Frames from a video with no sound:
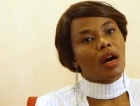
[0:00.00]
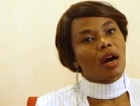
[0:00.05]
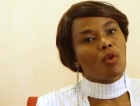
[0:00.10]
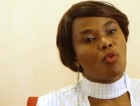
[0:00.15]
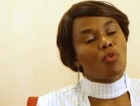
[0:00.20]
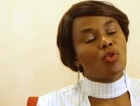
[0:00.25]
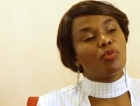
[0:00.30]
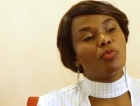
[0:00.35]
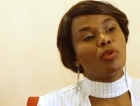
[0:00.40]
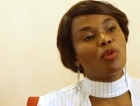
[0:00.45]

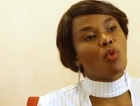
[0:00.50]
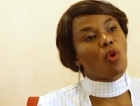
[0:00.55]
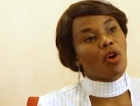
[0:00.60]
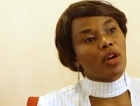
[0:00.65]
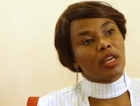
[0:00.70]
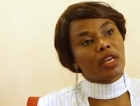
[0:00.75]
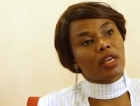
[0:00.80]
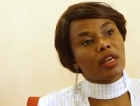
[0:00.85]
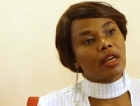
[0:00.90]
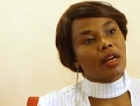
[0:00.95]
would be
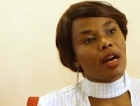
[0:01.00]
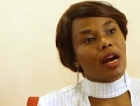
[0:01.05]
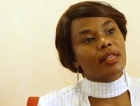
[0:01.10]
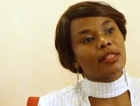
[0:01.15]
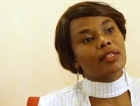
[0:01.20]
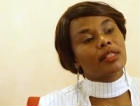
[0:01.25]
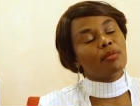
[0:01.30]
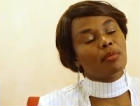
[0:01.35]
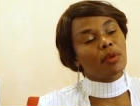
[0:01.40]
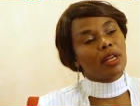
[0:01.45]
walking a
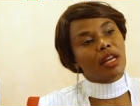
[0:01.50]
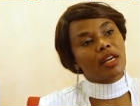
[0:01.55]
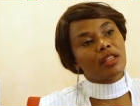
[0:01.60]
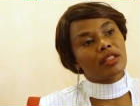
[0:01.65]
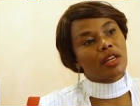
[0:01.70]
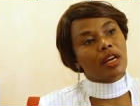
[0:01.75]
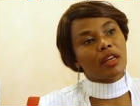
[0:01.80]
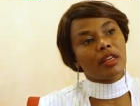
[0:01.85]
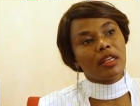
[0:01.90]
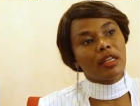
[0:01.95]
similar
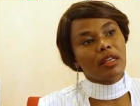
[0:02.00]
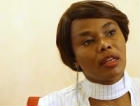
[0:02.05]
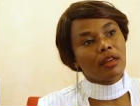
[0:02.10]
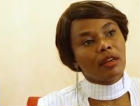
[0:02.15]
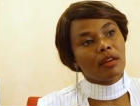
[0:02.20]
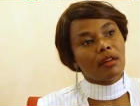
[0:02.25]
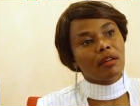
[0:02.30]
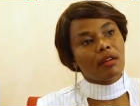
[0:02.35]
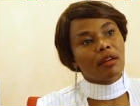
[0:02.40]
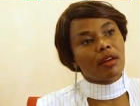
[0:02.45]
journey
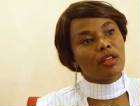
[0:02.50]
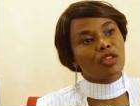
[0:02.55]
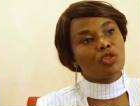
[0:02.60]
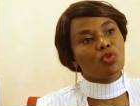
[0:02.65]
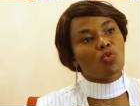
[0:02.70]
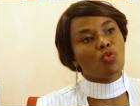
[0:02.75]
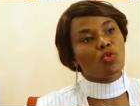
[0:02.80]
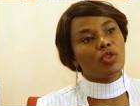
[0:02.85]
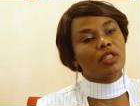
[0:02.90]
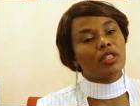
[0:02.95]
and
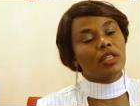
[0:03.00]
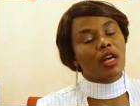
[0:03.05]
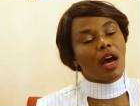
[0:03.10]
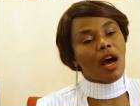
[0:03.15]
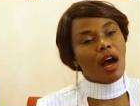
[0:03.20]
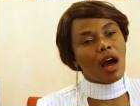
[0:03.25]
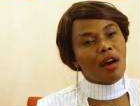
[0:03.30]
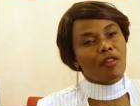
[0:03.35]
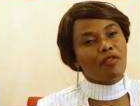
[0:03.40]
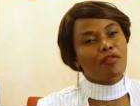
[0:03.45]
would
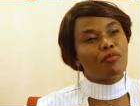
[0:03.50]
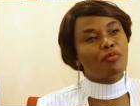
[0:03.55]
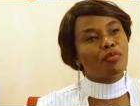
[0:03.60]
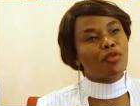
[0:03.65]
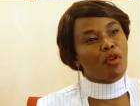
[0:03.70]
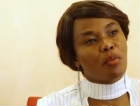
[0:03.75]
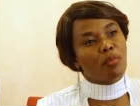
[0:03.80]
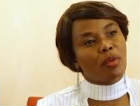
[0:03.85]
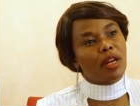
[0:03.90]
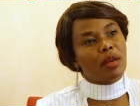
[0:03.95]
have
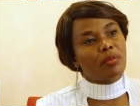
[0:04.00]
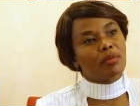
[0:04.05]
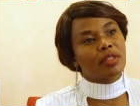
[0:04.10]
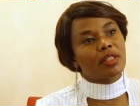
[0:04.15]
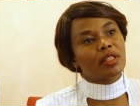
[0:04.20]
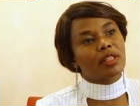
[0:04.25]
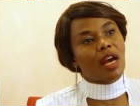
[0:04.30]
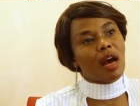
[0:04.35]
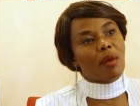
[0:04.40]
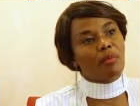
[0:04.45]

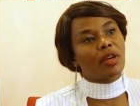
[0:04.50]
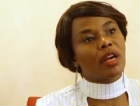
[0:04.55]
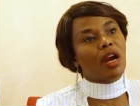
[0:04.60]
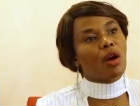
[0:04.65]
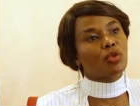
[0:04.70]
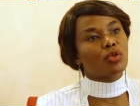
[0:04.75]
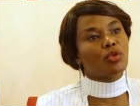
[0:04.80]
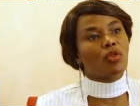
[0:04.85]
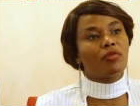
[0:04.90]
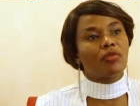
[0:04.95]
problems coming
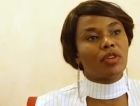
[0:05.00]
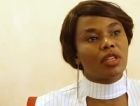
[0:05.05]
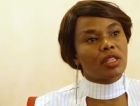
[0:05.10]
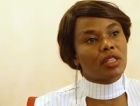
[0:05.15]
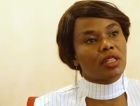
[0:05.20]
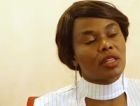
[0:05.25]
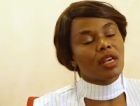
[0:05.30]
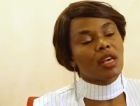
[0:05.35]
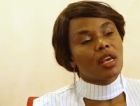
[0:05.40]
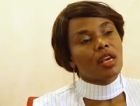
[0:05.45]
out of
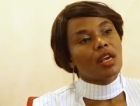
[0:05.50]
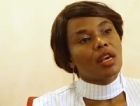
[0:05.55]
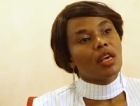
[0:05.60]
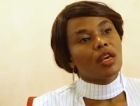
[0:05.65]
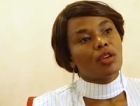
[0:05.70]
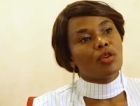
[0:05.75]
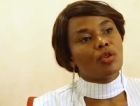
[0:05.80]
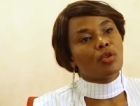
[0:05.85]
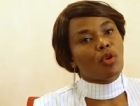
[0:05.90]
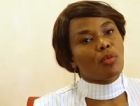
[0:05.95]
it,
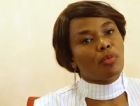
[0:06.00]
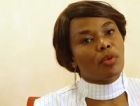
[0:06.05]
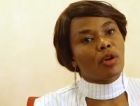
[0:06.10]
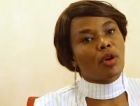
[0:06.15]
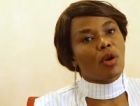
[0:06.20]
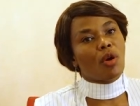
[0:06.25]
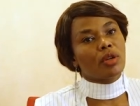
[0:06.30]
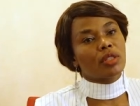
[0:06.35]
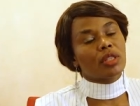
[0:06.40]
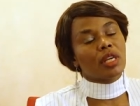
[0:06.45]
you know,
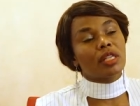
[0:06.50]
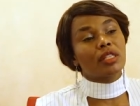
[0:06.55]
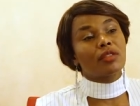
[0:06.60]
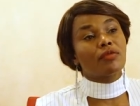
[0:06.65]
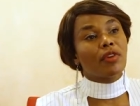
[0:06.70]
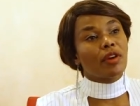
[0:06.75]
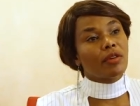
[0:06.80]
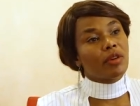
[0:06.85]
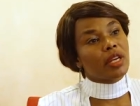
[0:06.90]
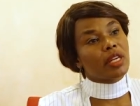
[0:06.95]
because it's
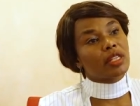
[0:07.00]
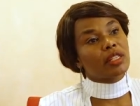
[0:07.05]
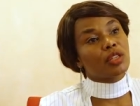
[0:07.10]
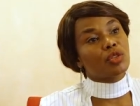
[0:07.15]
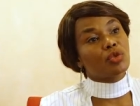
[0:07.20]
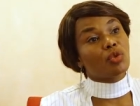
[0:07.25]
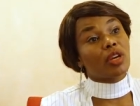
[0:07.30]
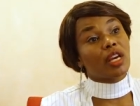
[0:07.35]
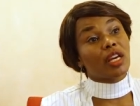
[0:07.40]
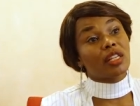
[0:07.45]
very easy
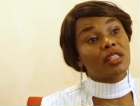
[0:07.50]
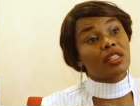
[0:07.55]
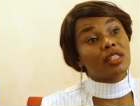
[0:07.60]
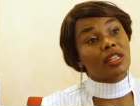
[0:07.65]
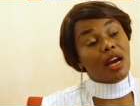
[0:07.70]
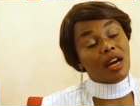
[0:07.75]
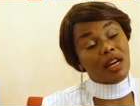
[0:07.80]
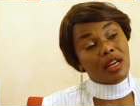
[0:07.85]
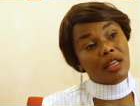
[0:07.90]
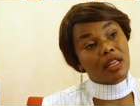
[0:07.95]
to get
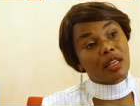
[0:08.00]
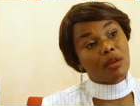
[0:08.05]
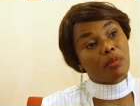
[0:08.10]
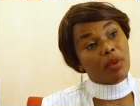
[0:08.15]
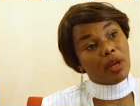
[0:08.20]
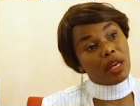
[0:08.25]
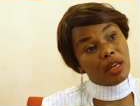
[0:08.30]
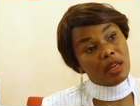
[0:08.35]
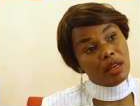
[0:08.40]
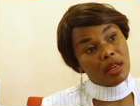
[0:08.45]
stuck in
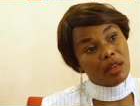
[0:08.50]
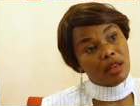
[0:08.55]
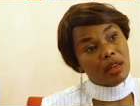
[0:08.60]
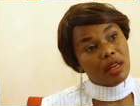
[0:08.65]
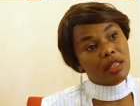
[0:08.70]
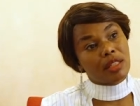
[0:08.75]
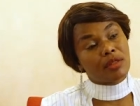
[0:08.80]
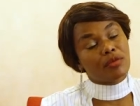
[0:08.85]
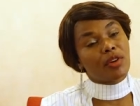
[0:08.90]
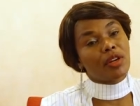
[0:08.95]
pain.
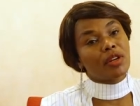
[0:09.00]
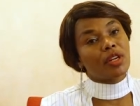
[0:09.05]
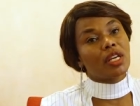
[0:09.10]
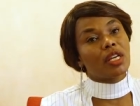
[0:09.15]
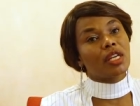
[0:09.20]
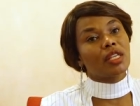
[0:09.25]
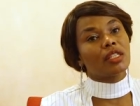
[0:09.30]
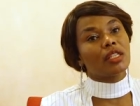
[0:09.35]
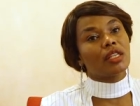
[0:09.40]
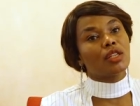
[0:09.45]
It's very
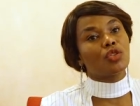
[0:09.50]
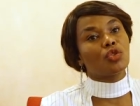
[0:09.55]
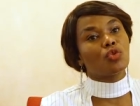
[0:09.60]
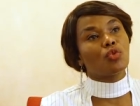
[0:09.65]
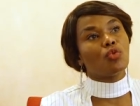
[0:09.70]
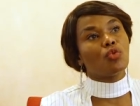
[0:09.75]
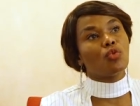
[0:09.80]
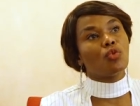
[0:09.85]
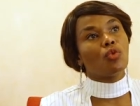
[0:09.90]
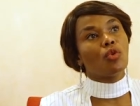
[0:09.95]
easy
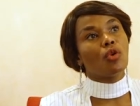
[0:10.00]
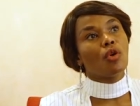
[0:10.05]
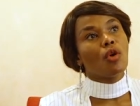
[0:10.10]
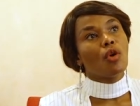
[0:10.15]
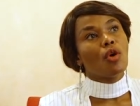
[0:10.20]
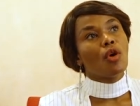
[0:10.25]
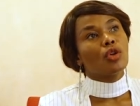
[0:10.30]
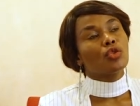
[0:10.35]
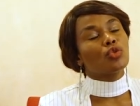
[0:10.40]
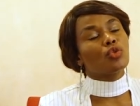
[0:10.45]
to
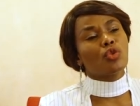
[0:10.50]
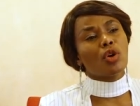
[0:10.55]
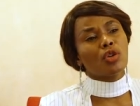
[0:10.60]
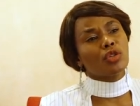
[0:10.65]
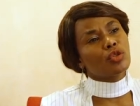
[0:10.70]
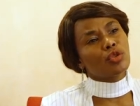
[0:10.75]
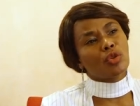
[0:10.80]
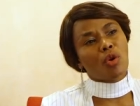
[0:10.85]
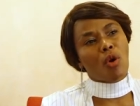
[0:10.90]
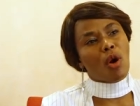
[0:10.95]

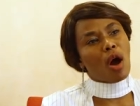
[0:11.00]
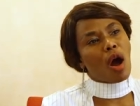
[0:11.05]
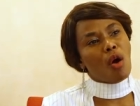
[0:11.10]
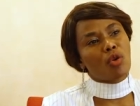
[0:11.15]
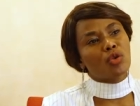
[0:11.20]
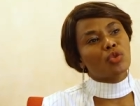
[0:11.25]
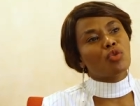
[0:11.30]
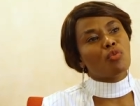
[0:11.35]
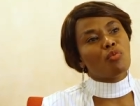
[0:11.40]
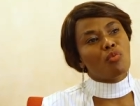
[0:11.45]
not know
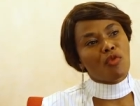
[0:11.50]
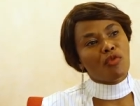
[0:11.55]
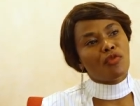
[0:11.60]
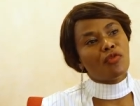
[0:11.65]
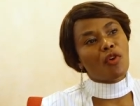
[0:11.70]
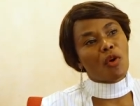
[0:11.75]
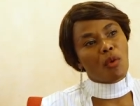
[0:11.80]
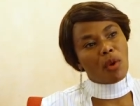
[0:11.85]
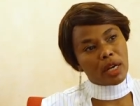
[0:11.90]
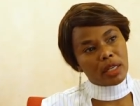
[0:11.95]
how to move
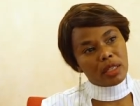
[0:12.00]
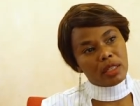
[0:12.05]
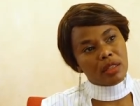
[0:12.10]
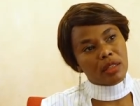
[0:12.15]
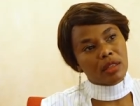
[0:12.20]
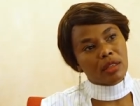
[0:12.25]
forward,